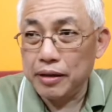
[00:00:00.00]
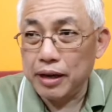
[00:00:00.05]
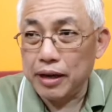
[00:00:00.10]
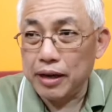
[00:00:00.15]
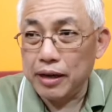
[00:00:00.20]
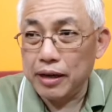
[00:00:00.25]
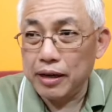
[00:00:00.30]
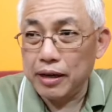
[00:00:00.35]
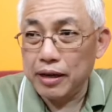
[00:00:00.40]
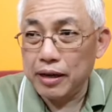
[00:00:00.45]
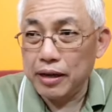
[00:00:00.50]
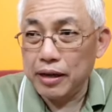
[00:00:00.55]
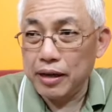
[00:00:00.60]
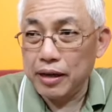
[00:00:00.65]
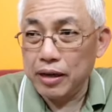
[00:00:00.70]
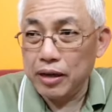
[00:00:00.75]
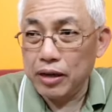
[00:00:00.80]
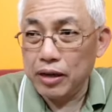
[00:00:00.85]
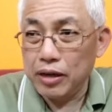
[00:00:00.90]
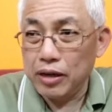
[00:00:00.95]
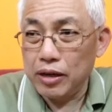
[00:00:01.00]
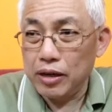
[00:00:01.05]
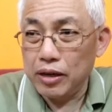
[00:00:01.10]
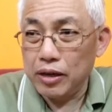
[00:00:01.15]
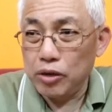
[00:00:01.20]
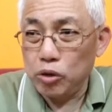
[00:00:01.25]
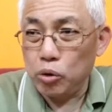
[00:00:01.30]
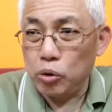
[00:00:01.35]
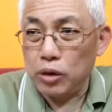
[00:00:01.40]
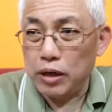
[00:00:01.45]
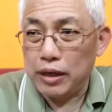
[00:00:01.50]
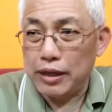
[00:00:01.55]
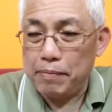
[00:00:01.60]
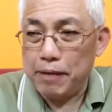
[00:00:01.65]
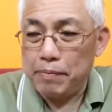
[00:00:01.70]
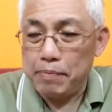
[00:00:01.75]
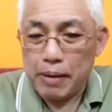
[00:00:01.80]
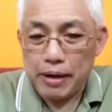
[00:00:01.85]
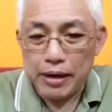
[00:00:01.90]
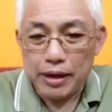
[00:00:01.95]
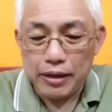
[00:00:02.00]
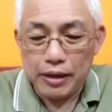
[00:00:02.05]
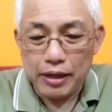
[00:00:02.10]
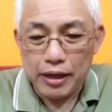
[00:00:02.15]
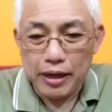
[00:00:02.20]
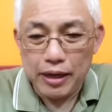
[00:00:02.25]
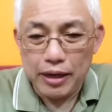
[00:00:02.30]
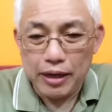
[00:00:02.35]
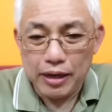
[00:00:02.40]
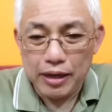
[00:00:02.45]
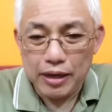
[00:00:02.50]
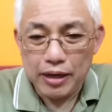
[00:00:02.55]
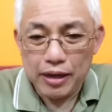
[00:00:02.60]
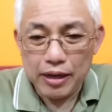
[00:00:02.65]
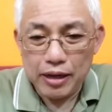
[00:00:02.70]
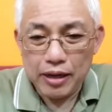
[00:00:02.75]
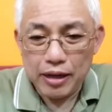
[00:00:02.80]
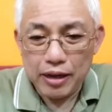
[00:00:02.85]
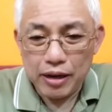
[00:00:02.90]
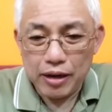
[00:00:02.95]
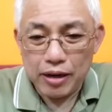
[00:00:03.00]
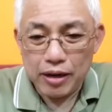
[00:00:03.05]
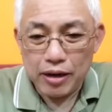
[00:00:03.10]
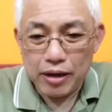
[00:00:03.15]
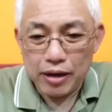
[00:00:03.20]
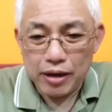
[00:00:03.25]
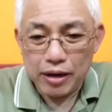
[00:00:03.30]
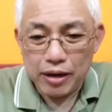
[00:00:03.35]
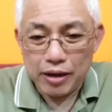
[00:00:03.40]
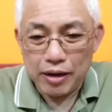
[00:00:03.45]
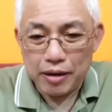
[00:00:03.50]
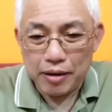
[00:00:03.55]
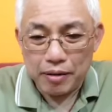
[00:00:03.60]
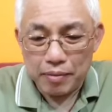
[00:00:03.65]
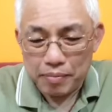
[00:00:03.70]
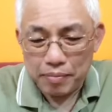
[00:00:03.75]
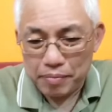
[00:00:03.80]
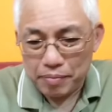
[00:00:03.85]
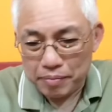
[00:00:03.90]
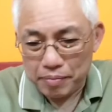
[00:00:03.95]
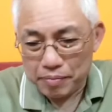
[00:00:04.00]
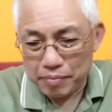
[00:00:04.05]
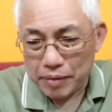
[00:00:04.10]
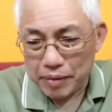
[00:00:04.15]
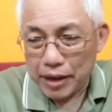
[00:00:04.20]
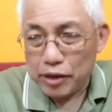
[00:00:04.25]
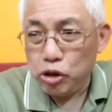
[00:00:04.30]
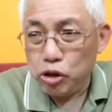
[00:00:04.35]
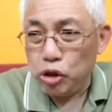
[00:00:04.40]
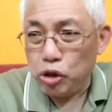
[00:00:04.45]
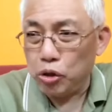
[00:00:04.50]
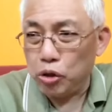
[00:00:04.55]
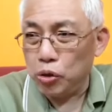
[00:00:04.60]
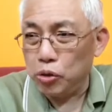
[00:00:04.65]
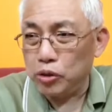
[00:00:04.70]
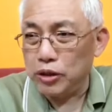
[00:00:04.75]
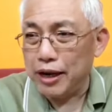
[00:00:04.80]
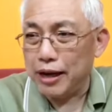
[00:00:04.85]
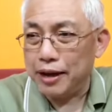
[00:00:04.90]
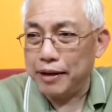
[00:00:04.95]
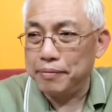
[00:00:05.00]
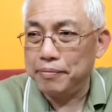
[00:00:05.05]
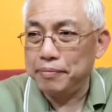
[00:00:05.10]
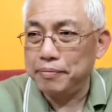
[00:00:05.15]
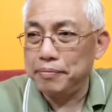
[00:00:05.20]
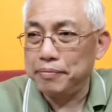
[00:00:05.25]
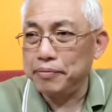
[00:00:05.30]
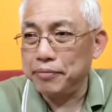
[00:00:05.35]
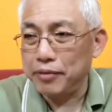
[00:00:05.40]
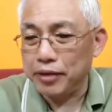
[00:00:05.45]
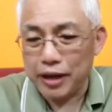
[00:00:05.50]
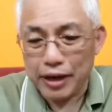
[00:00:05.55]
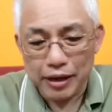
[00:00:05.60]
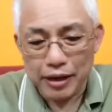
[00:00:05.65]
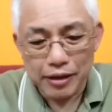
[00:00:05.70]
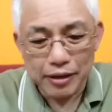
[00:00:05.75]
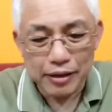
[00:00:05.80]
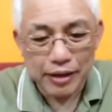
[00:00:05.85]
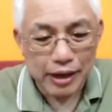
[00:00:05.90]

right, to the death penalty NGOs lah, right?